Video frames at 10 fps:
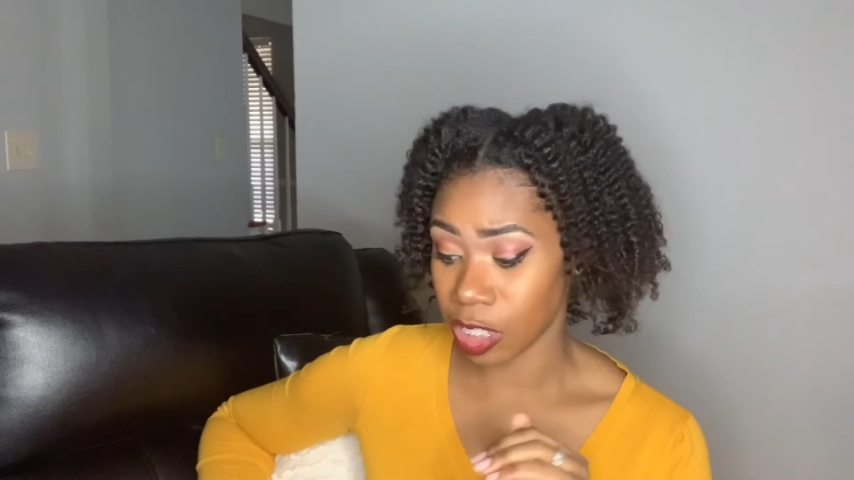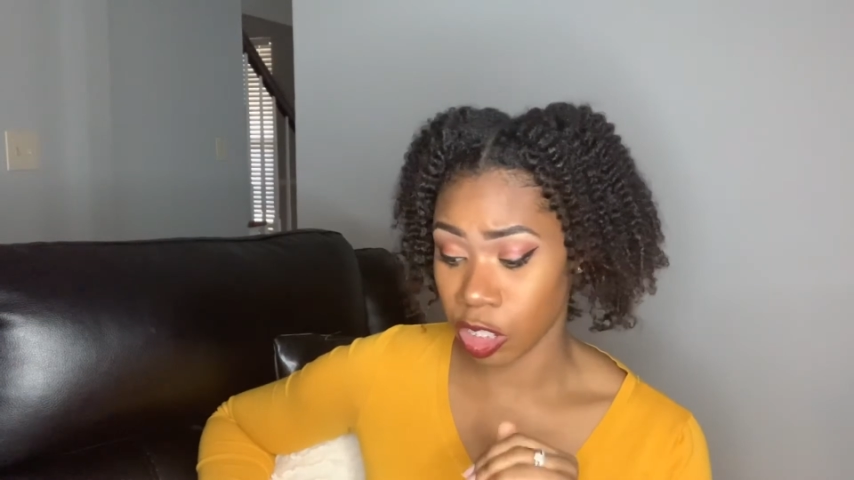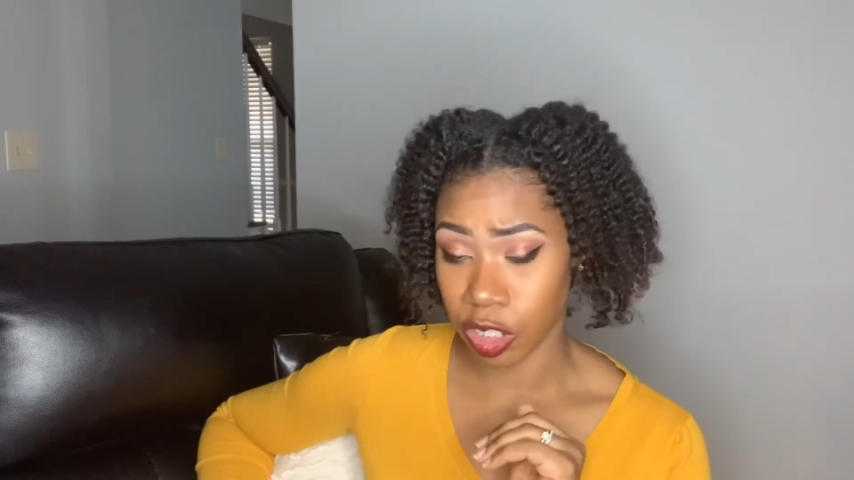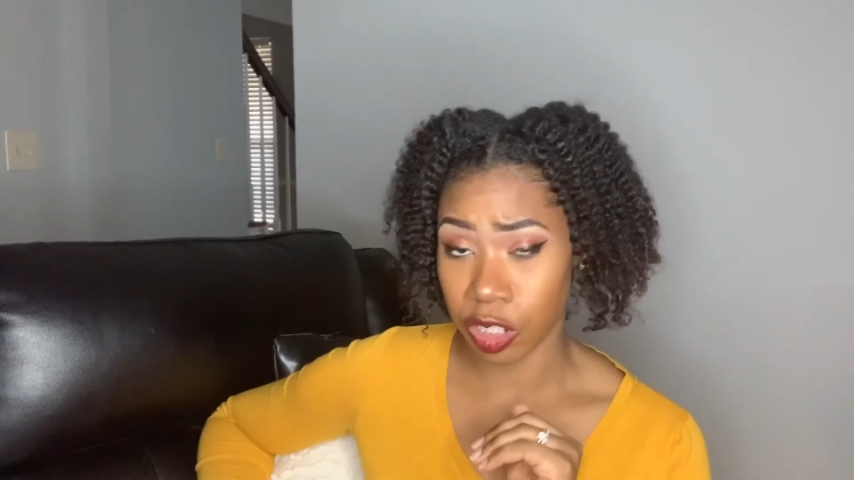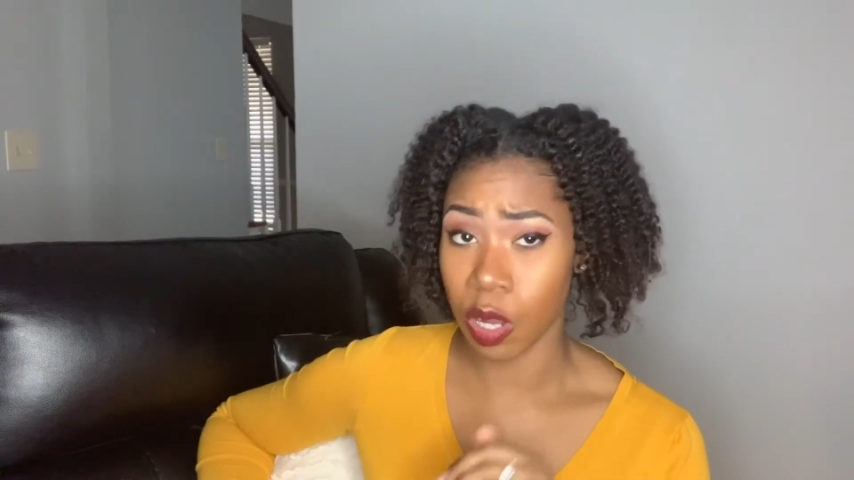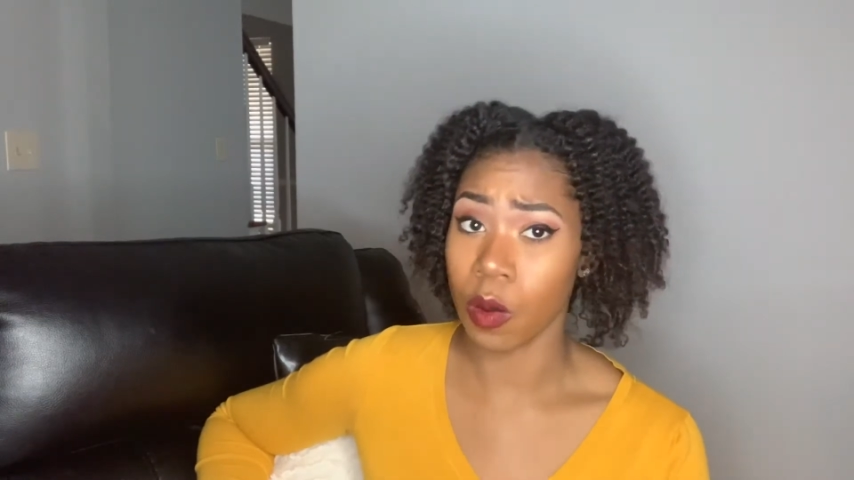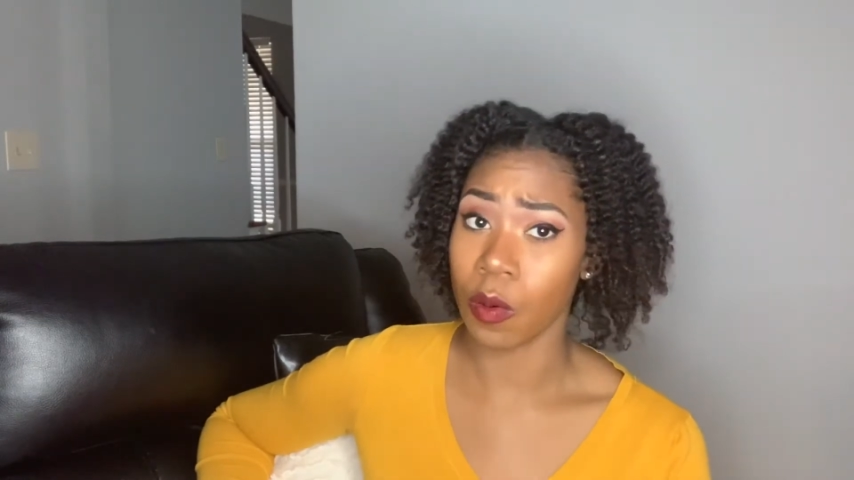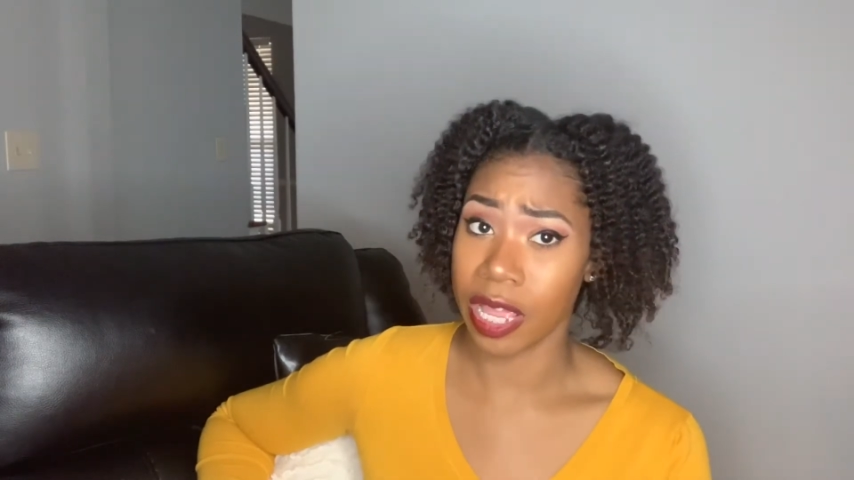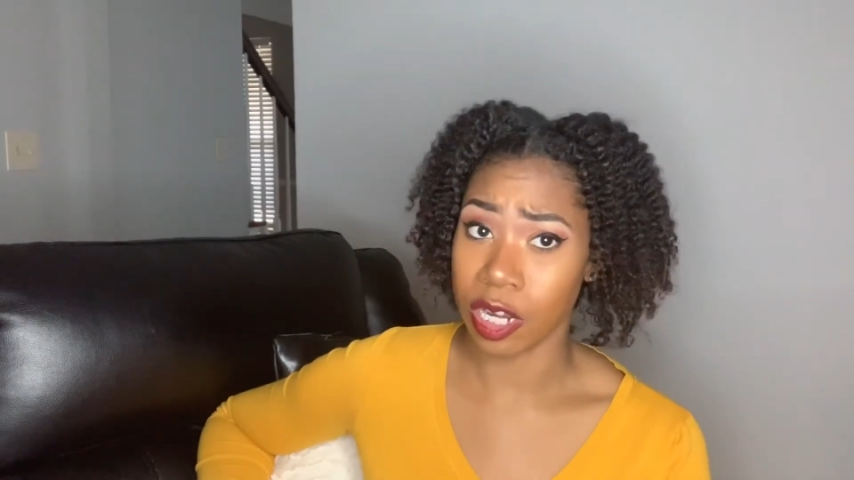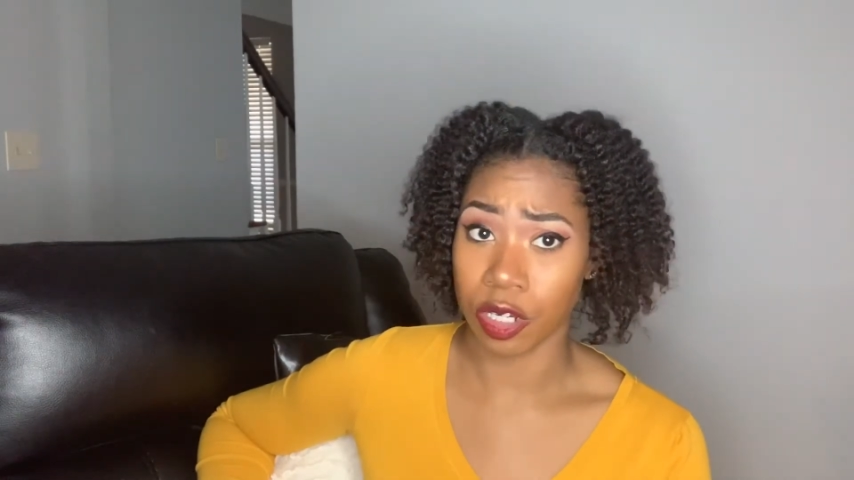
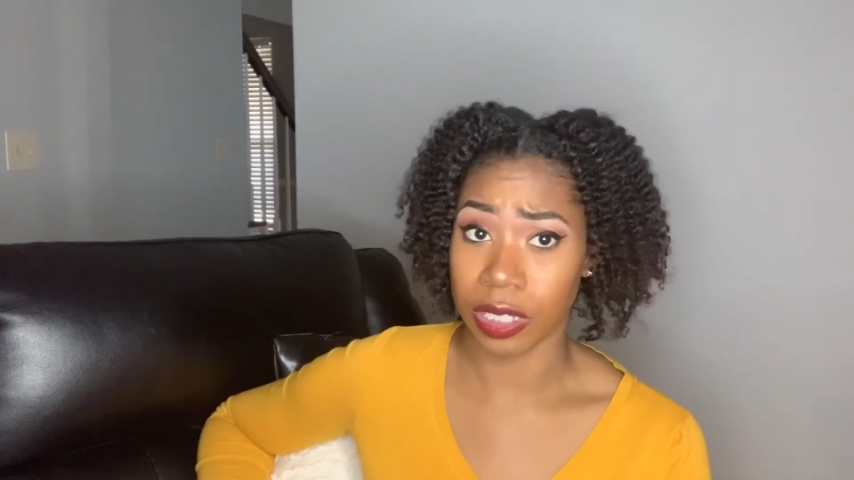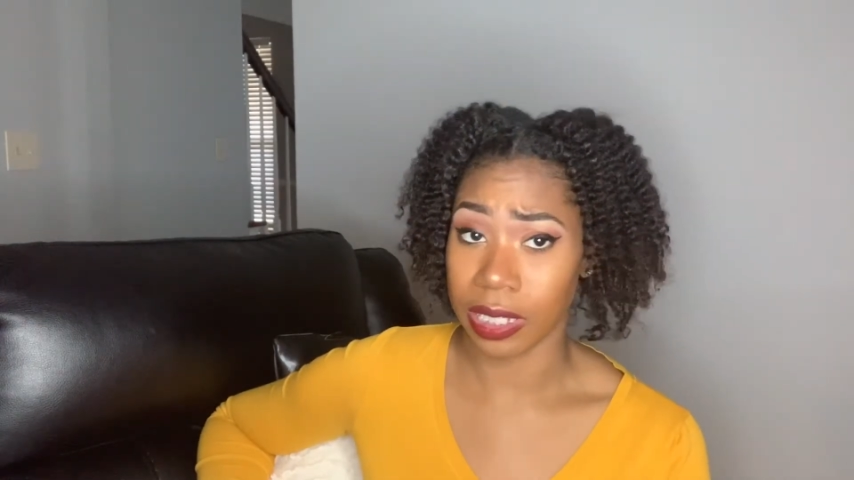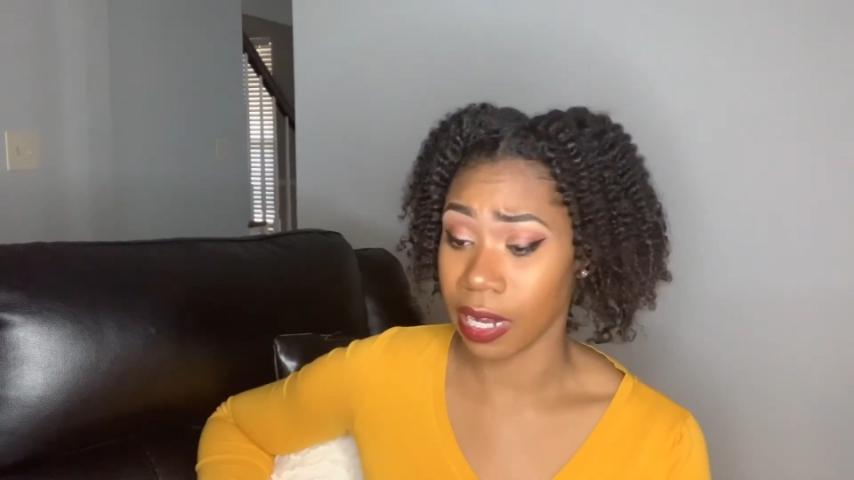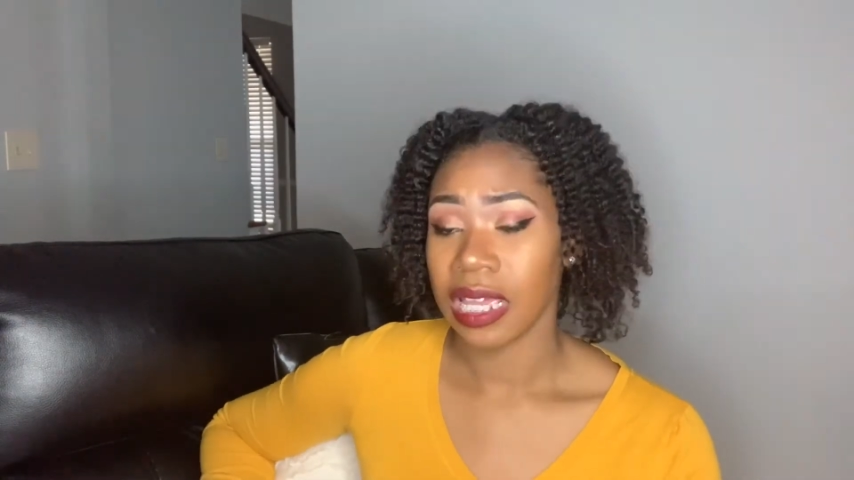so interesting.